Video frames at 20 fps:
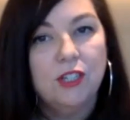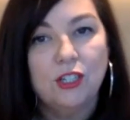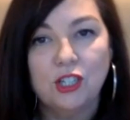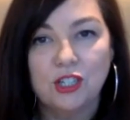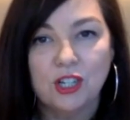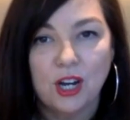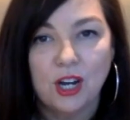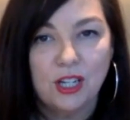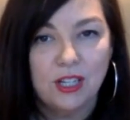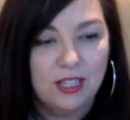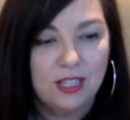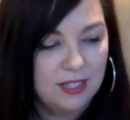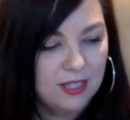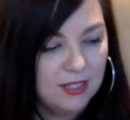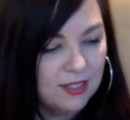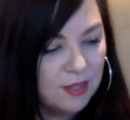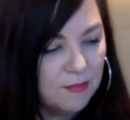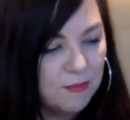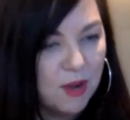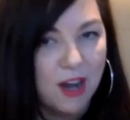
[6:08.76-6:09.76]
I'll just show you. This
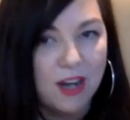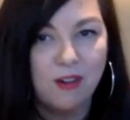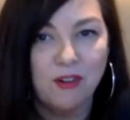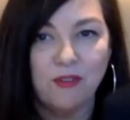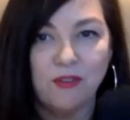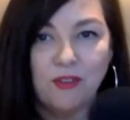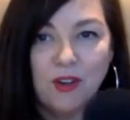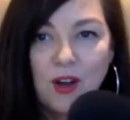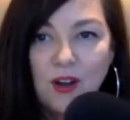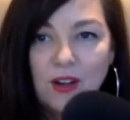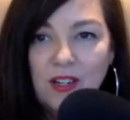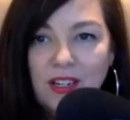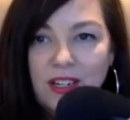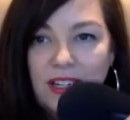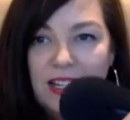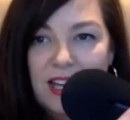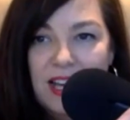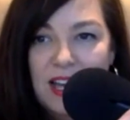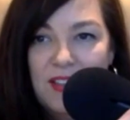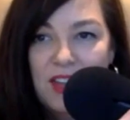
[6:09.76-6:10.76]
is the microphone
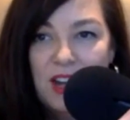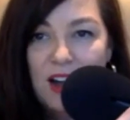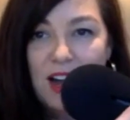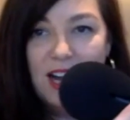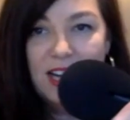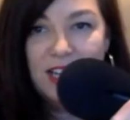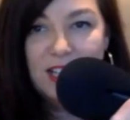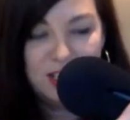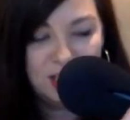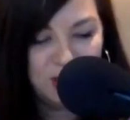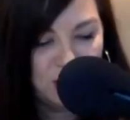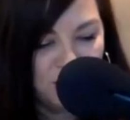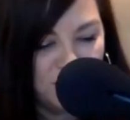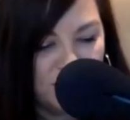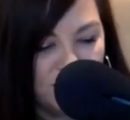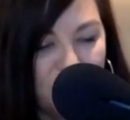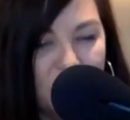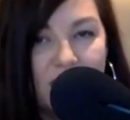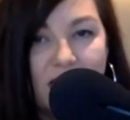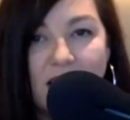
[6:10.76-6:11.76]
that I just use
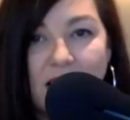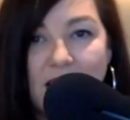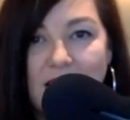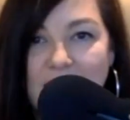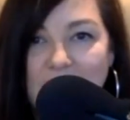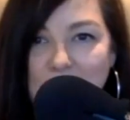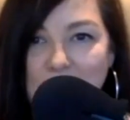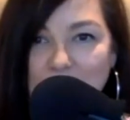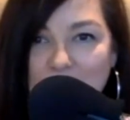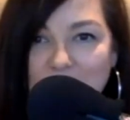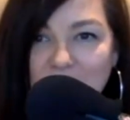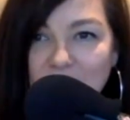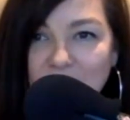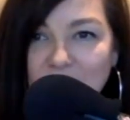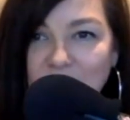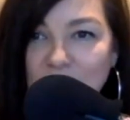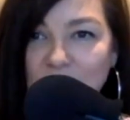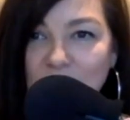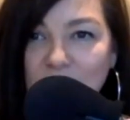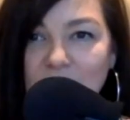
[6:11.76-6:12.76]
every day, and here my
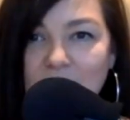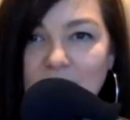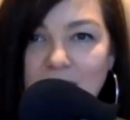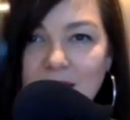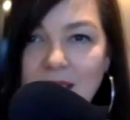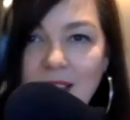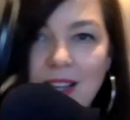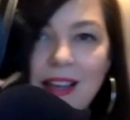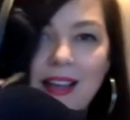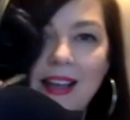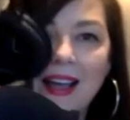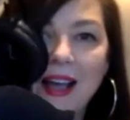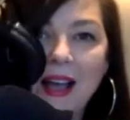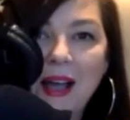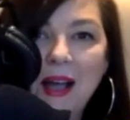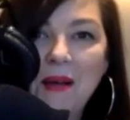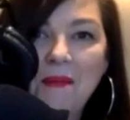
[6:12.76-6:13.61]
headphones. Oh, oh.